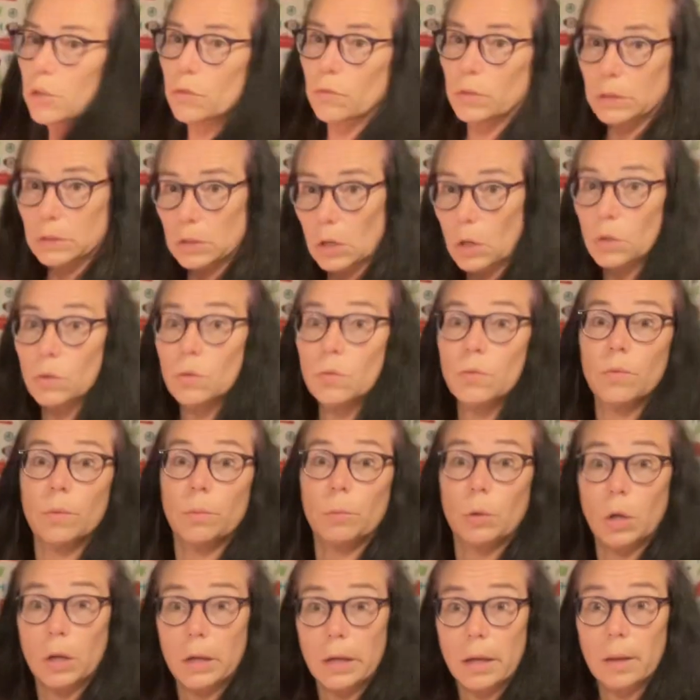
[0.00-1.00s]
results from
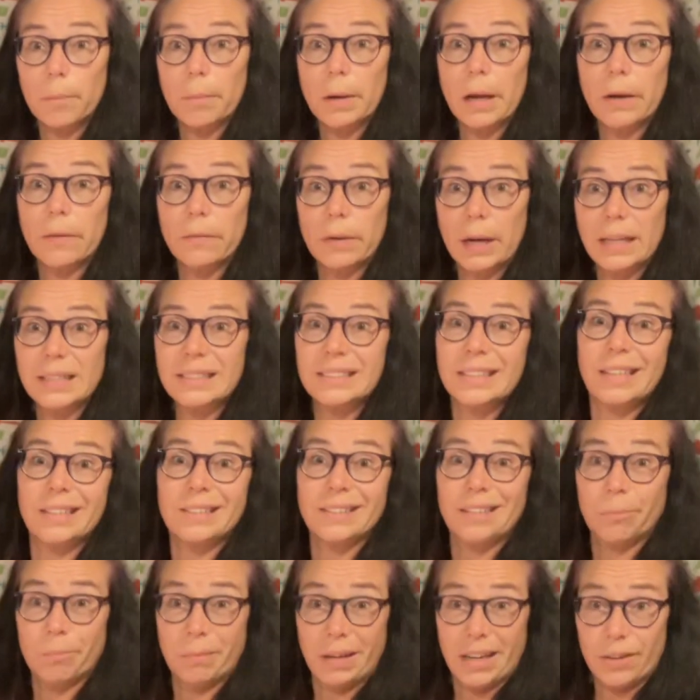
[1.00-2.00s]
cooking my rice because
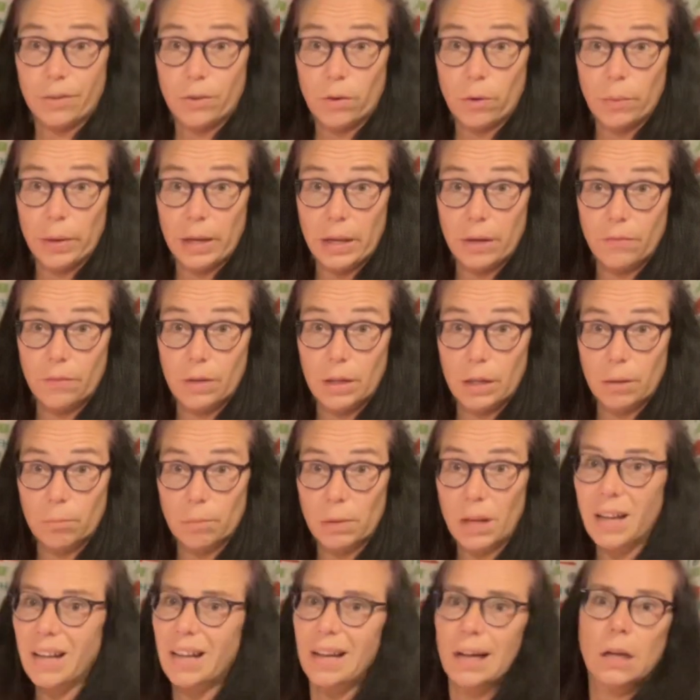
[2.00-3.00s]
I microwaved them,
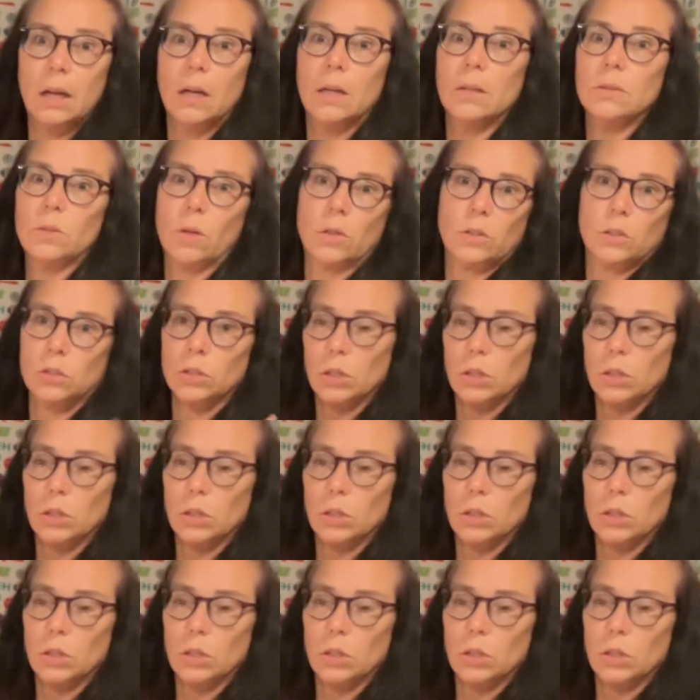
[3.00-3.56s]
so I just